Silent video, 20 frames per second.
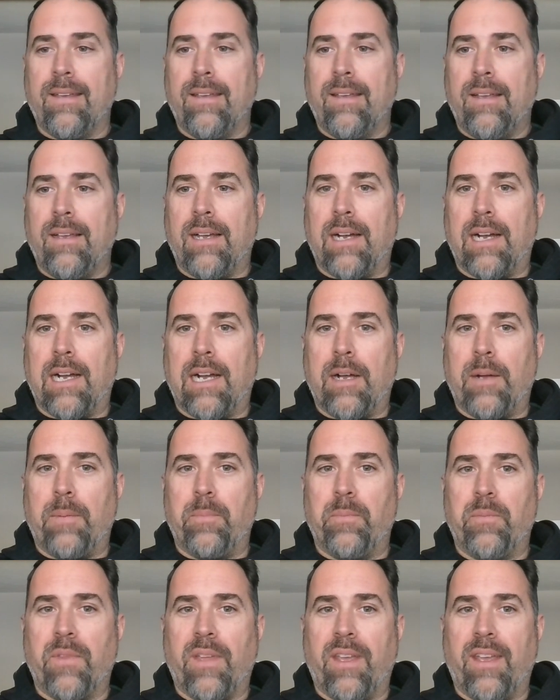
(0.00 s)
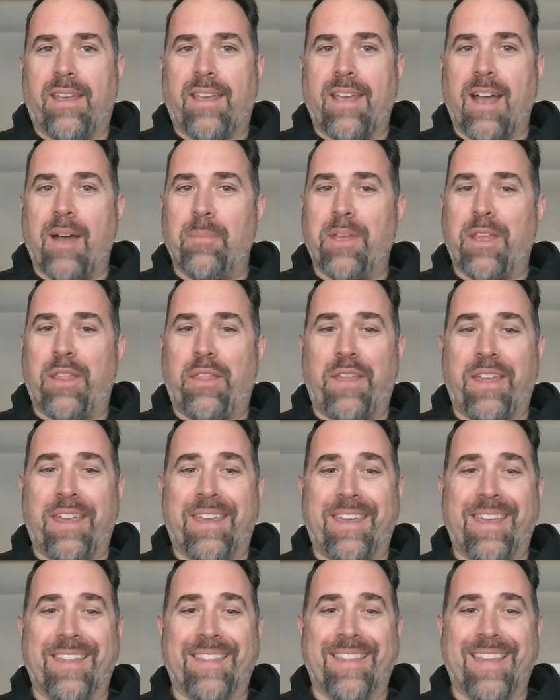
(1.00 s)
It got me
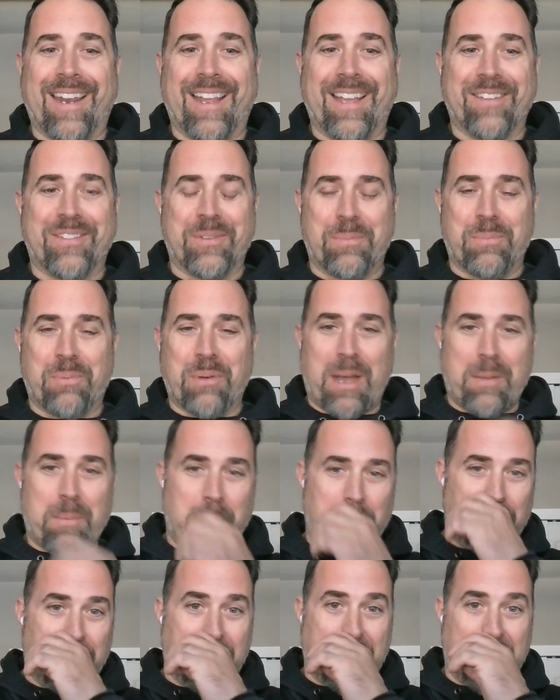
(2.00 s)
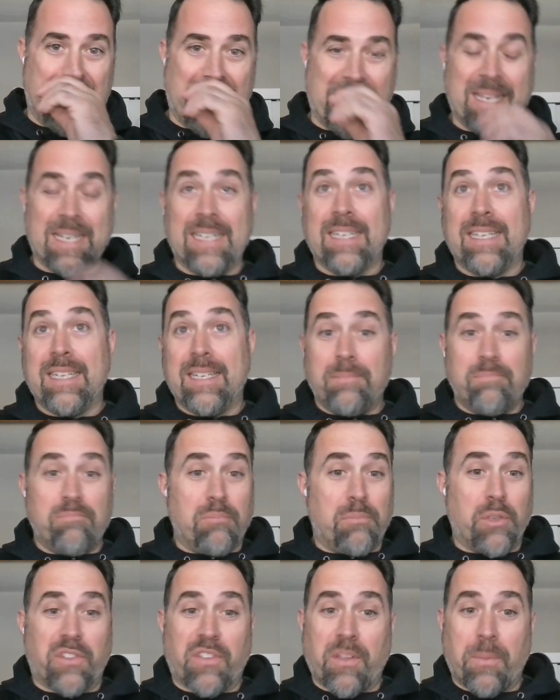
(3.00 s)
thinking that I should probably
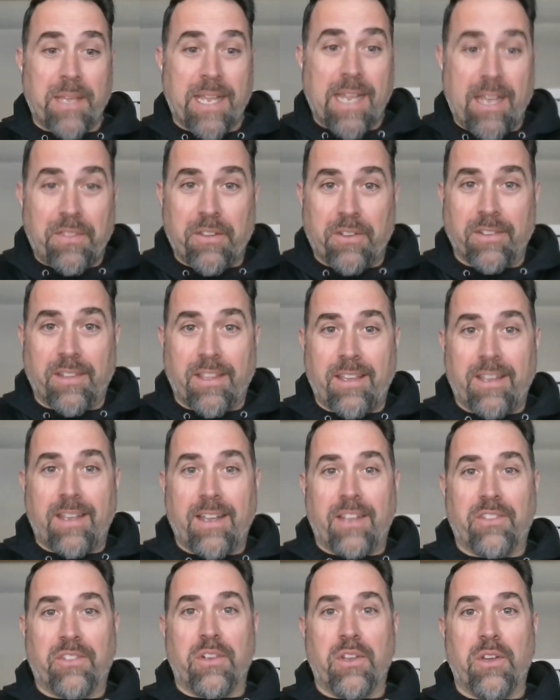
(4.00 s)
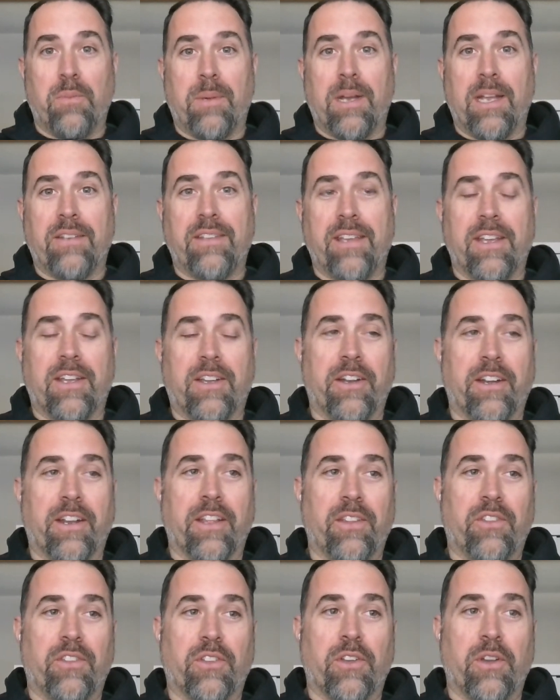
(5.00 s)
put something out there and let you guys know my take on
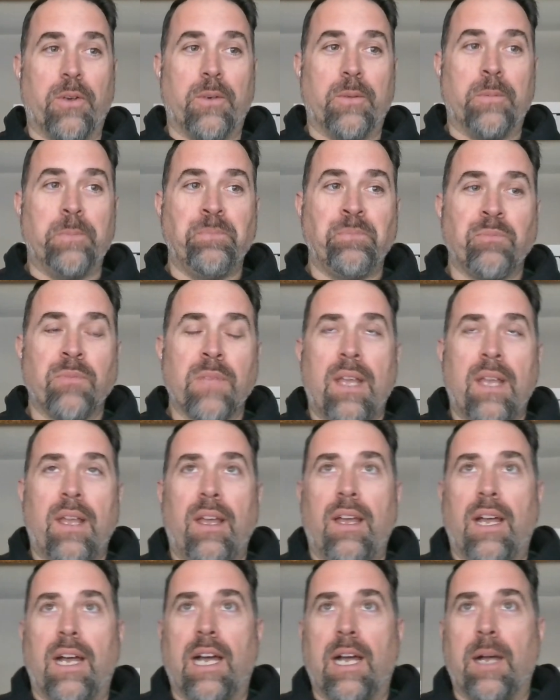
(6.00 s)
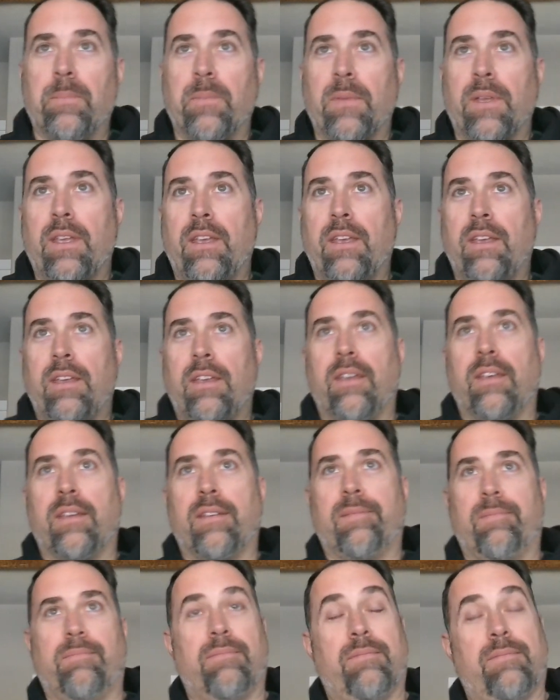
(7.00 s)
it. Um, eh,
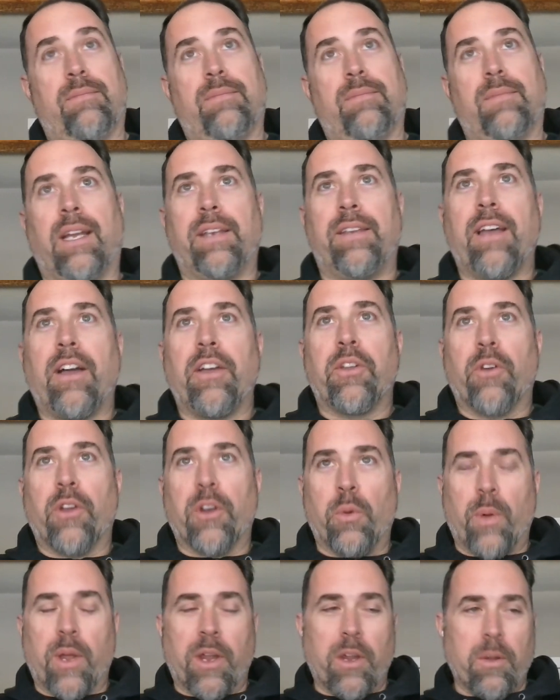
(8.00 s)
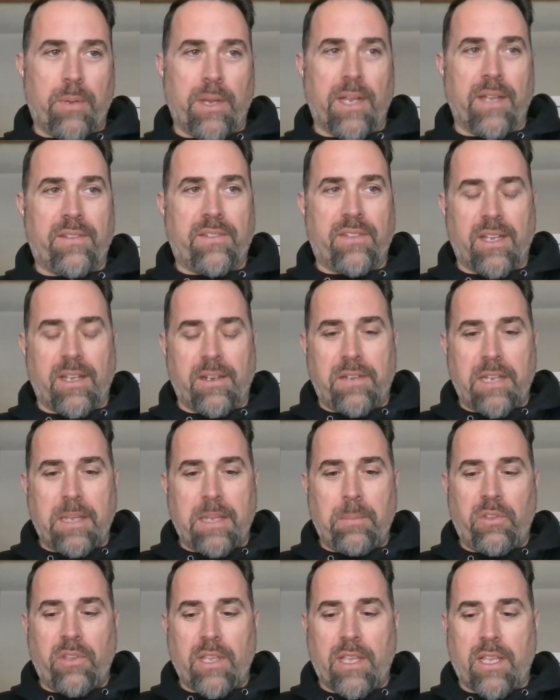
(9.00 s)
I doubt you're unaware, but
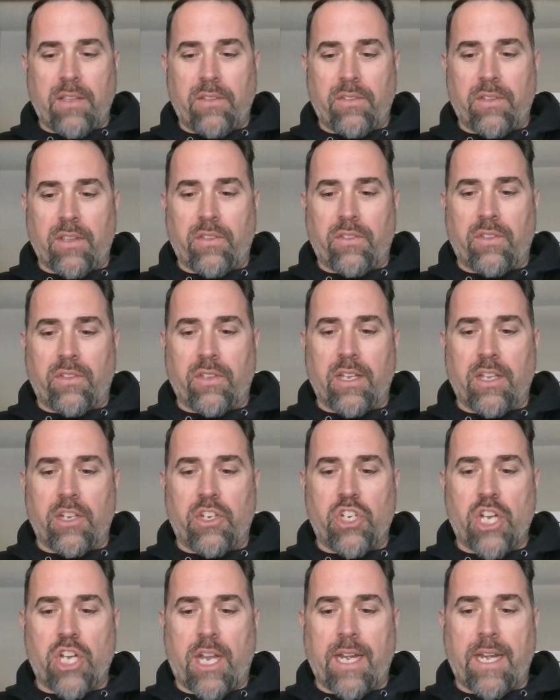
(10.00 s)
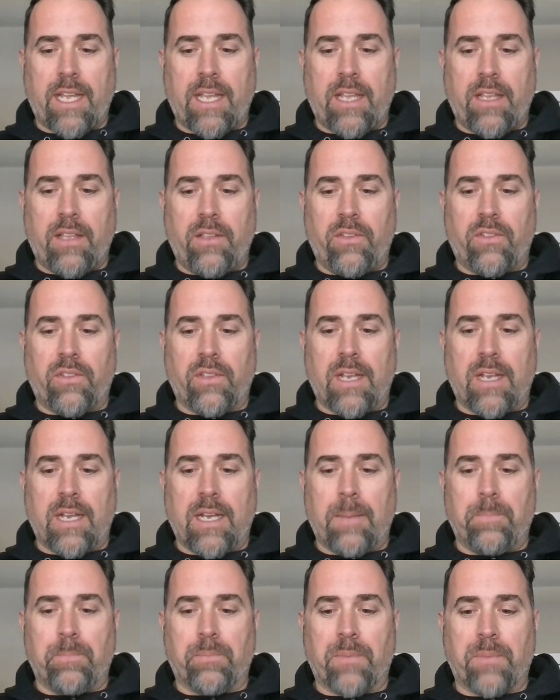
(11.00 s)
DeepSeek is this Chinese
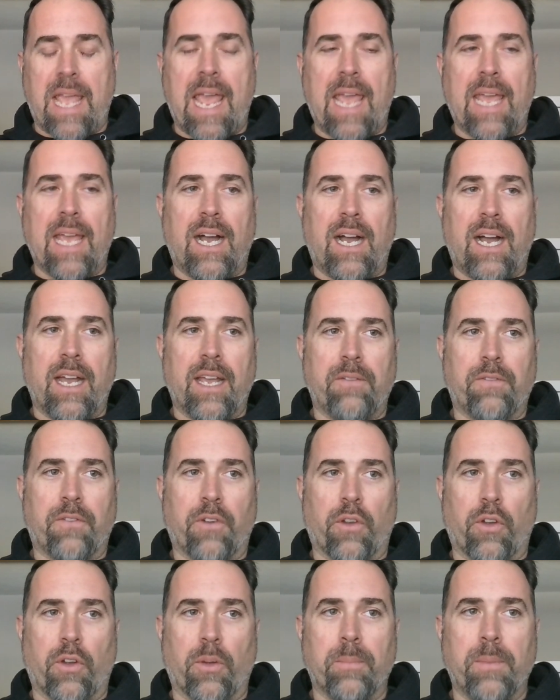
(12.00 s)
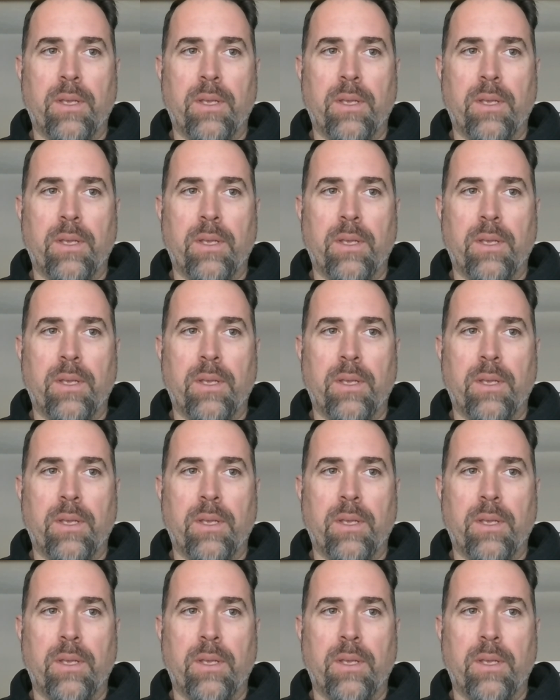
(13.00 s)
AI firm,